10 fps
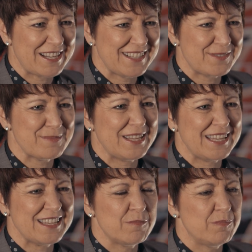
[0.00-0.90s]
mind for
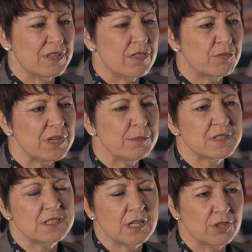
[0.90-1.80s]
me, but 3 in
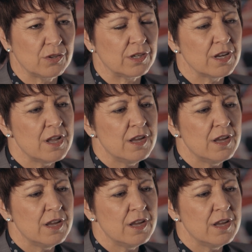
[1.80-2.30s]
particular.